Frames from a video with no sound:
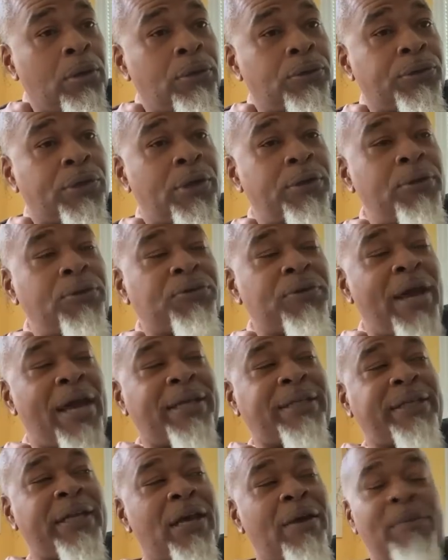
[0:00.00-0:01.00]
So you
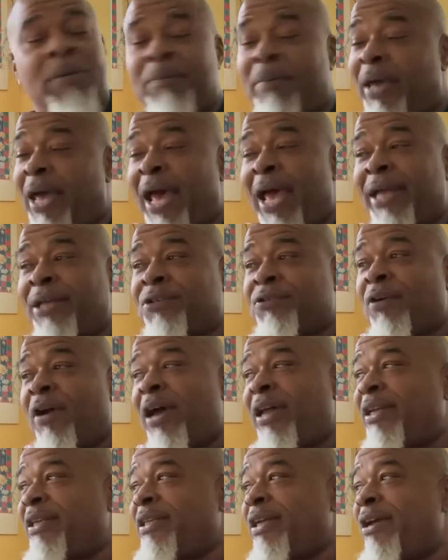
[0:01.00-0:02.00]
trying to tell me, man? I ain't
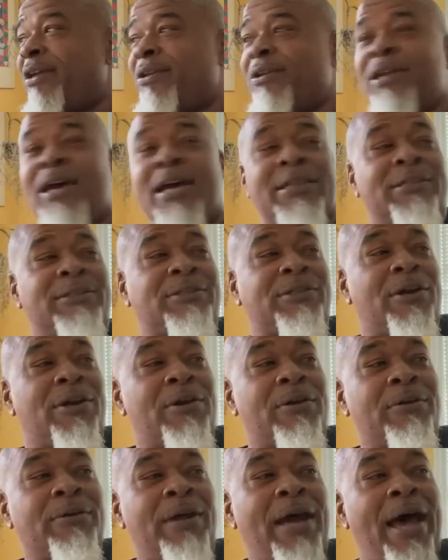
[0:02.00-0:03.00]
trying to tell you nothing, sir.